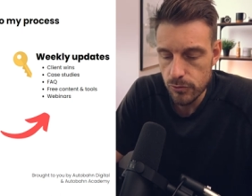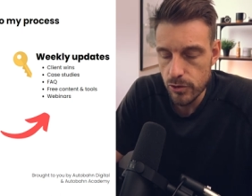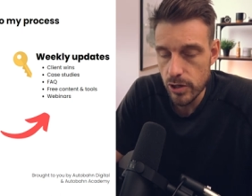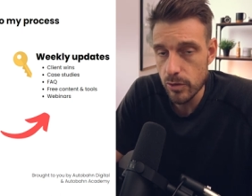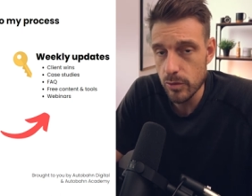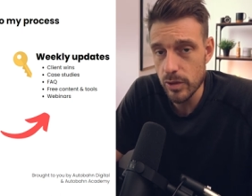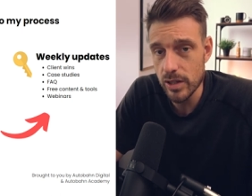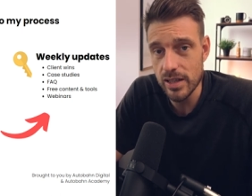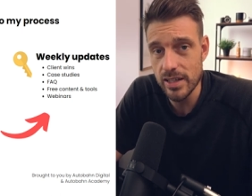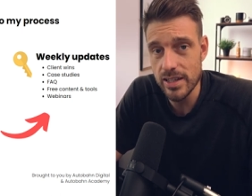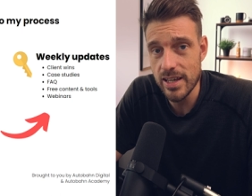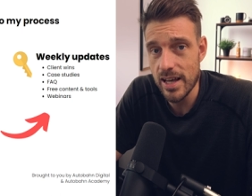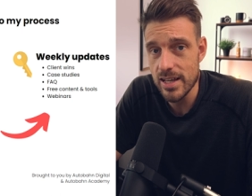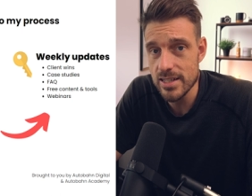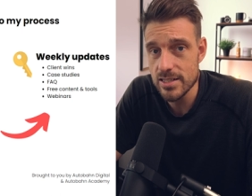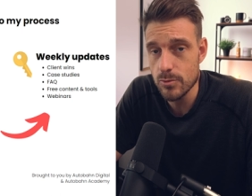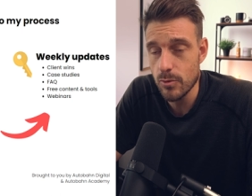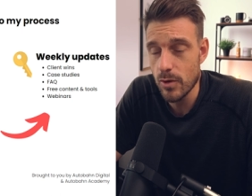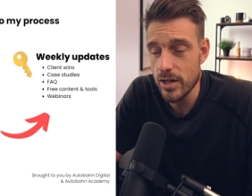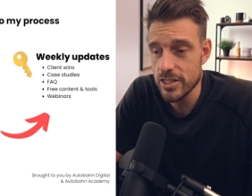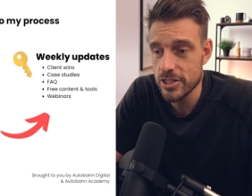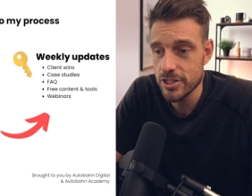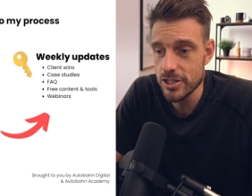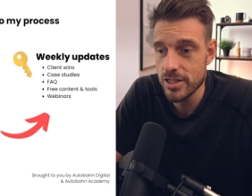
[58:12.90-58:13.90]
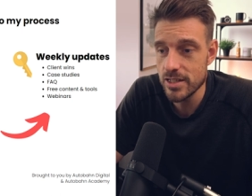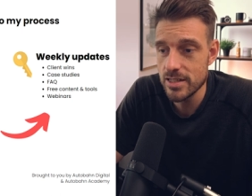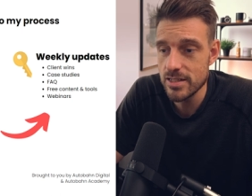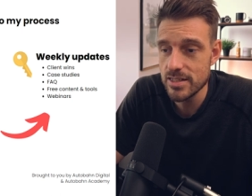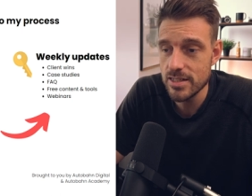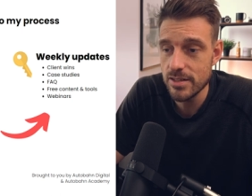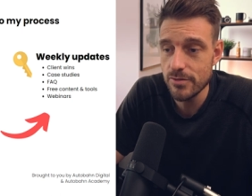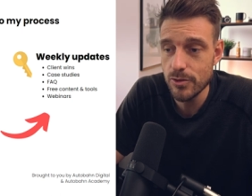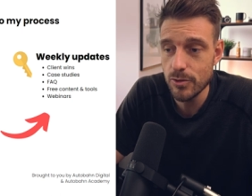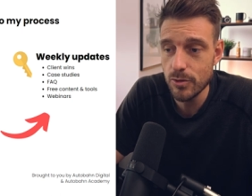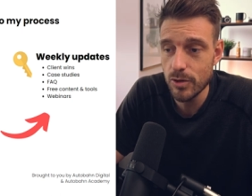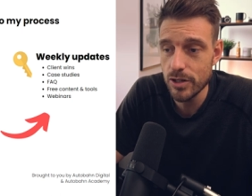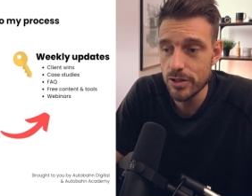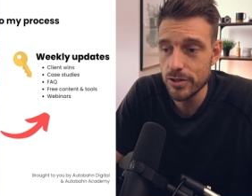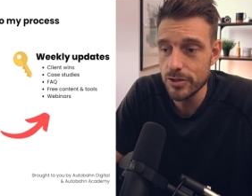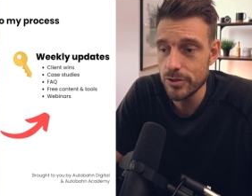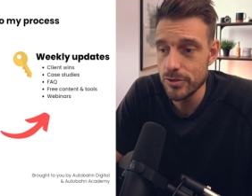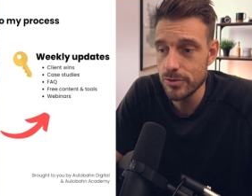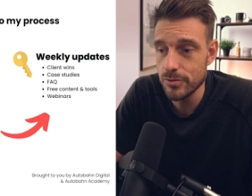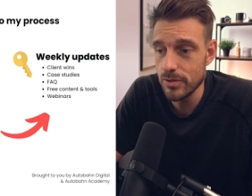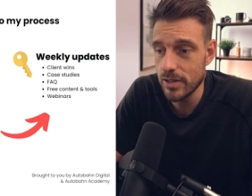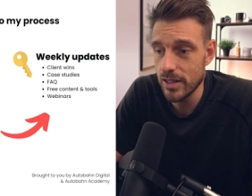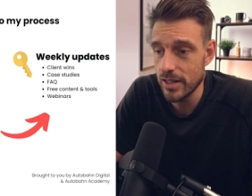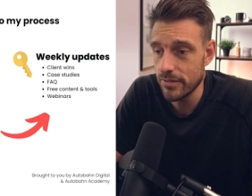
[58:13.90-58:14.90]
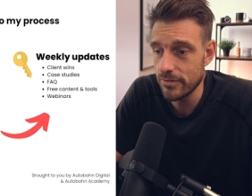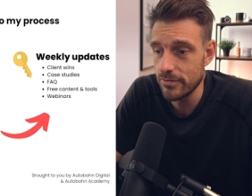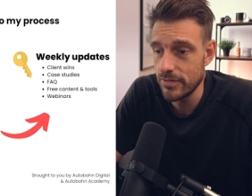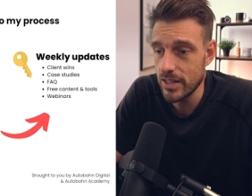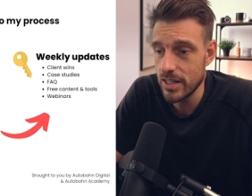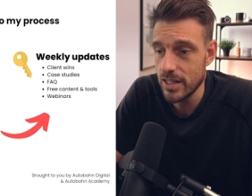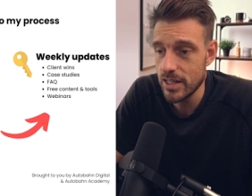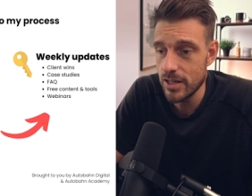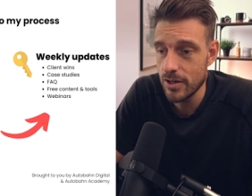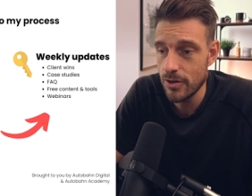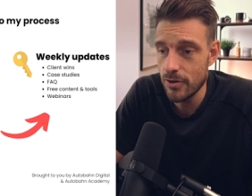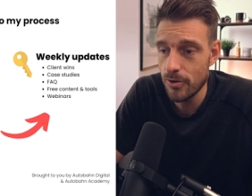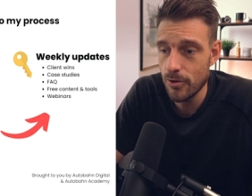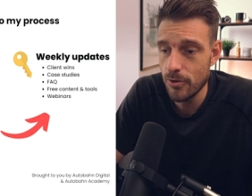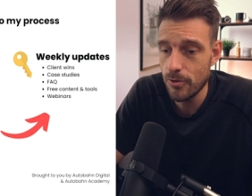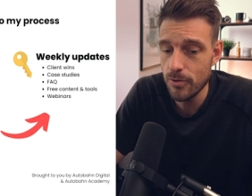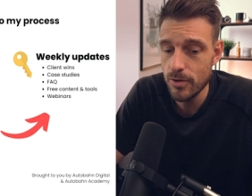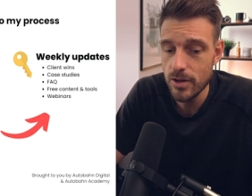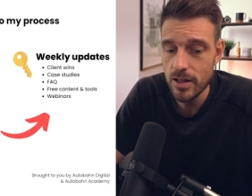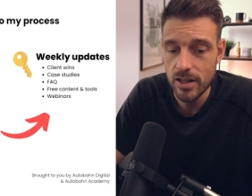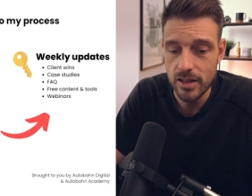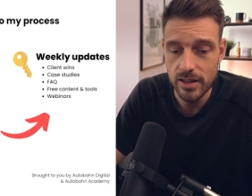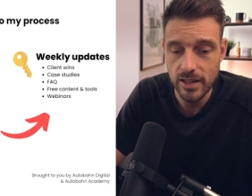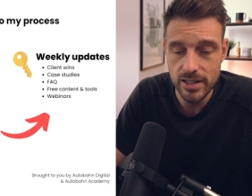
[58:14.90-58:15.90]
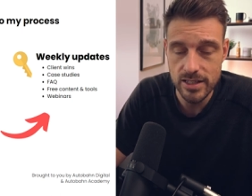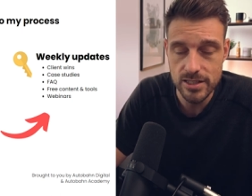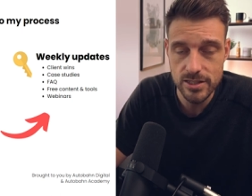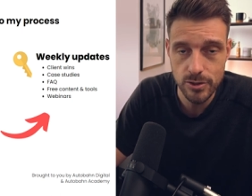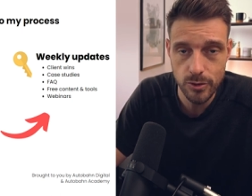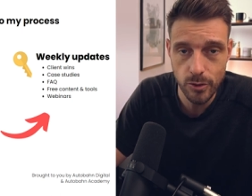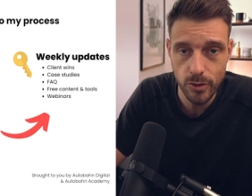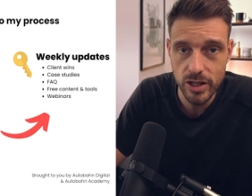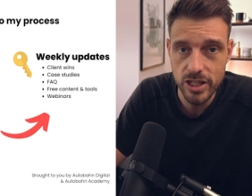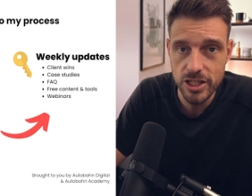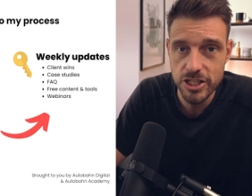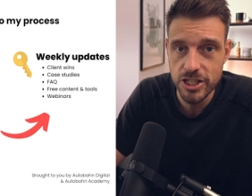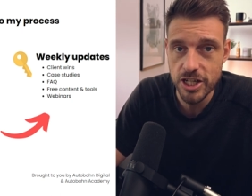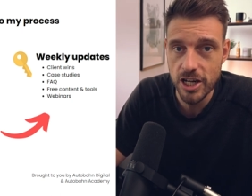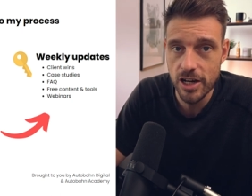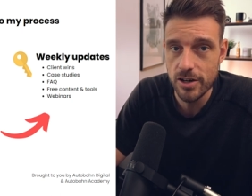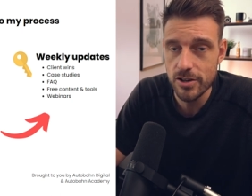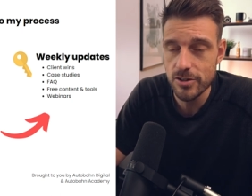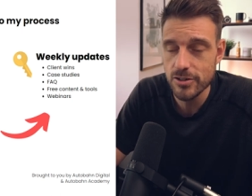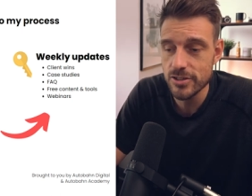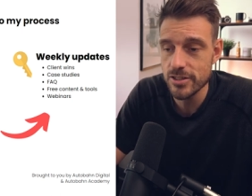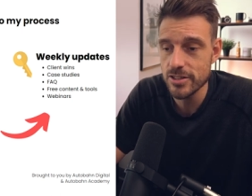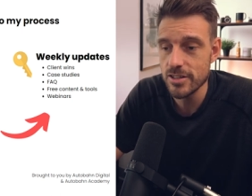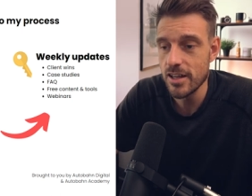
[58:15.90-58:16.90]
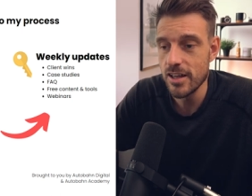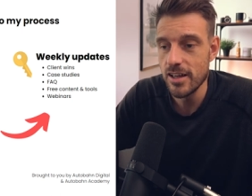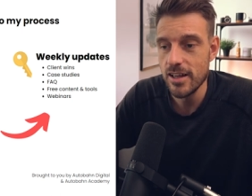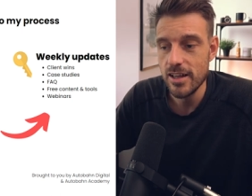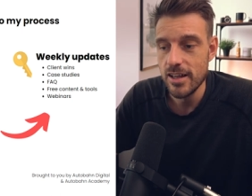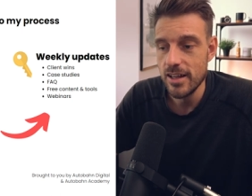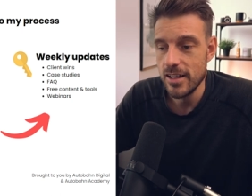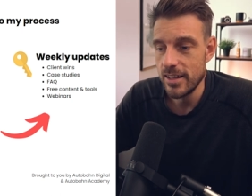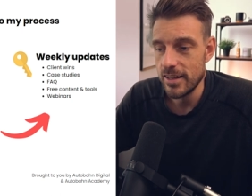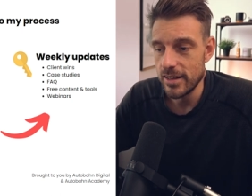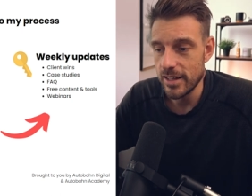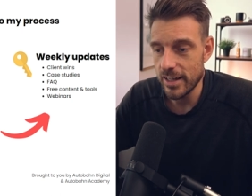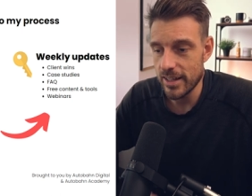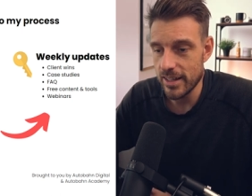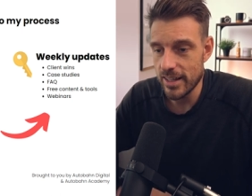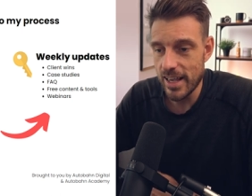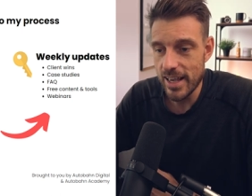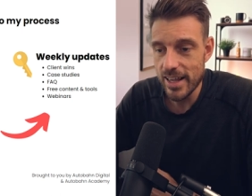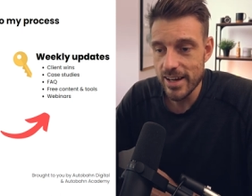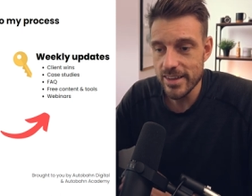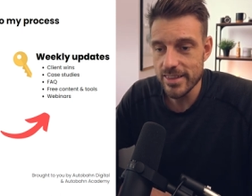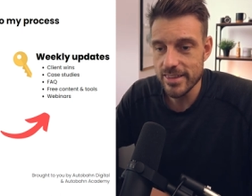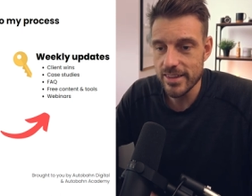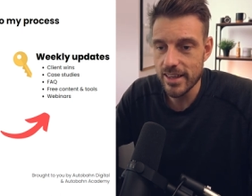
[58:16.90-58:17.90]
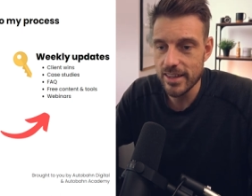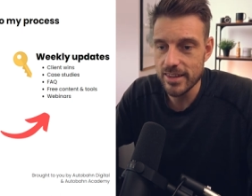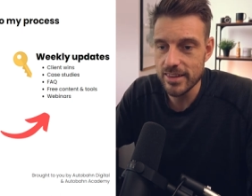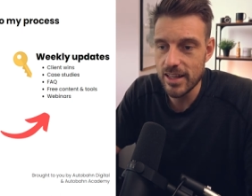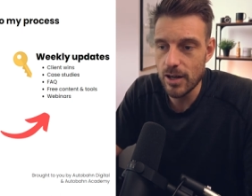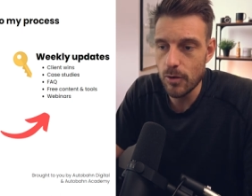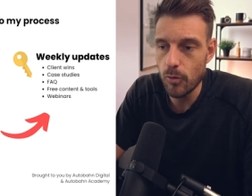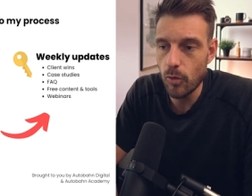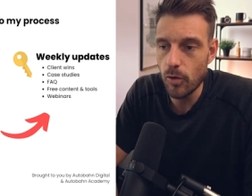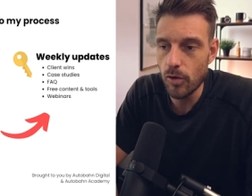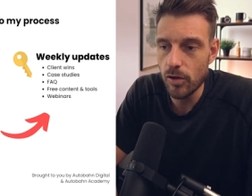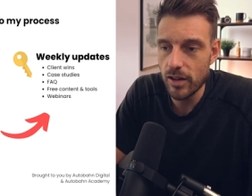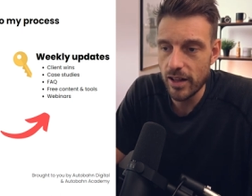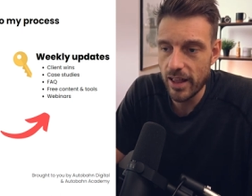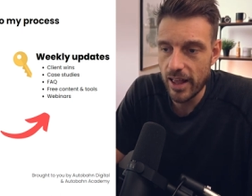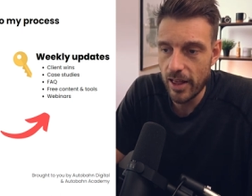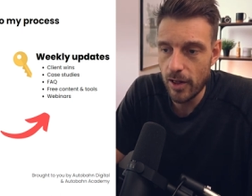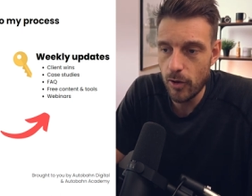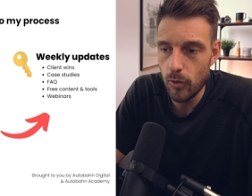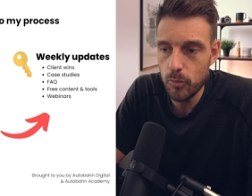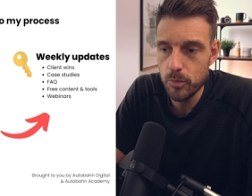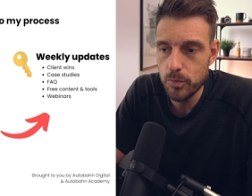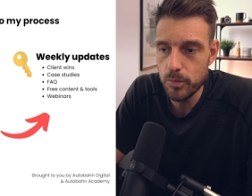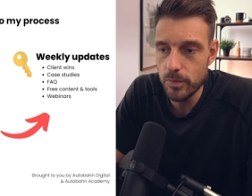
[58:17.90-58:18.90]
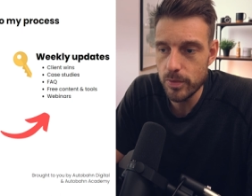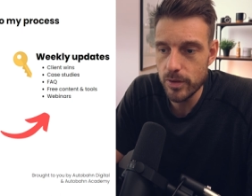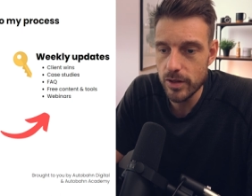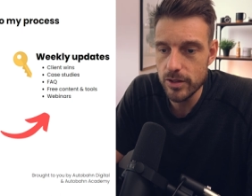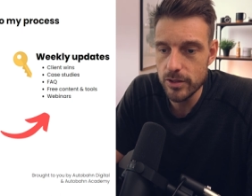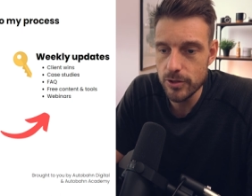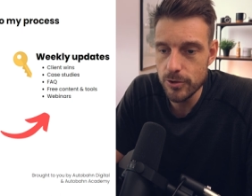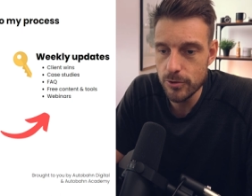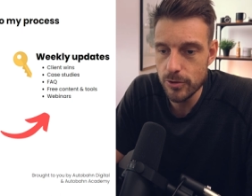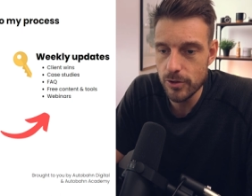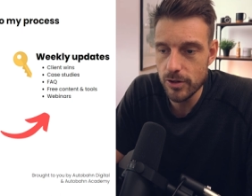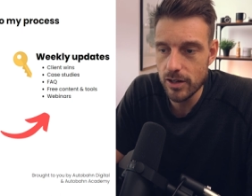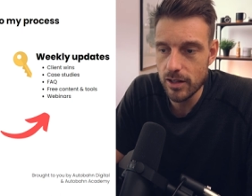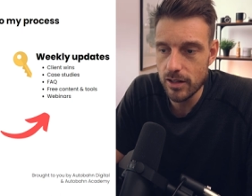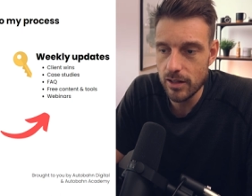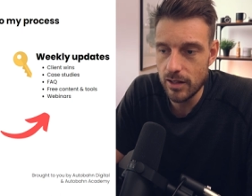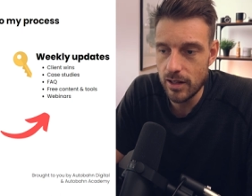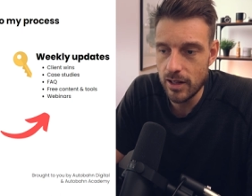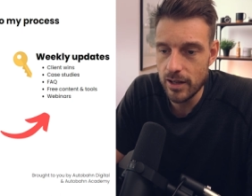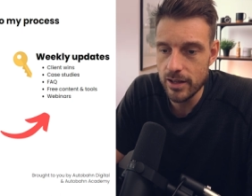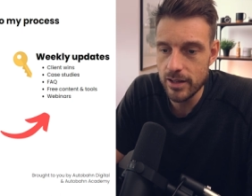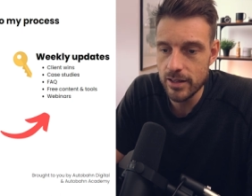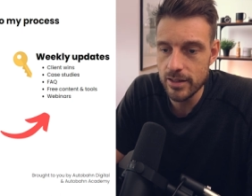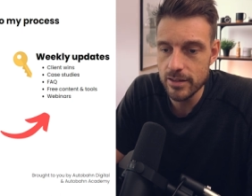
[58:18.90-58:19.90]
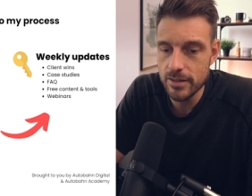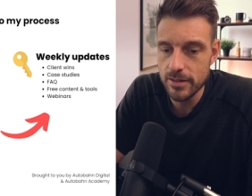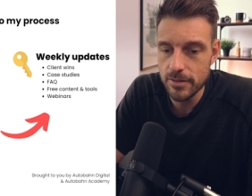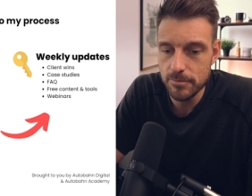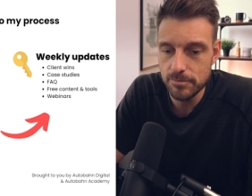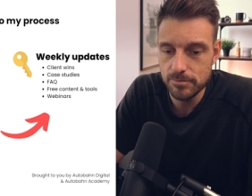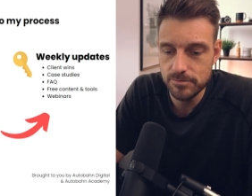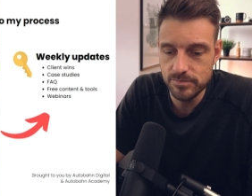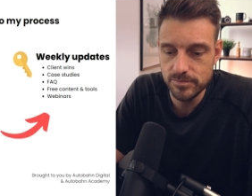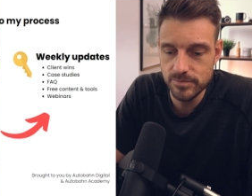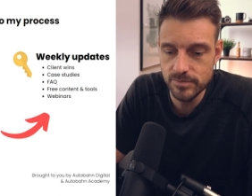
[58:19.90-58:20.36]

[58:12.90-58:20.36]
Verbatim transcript: frequently asked questions, if you want to do like video, like screen shares, like anything that will help your client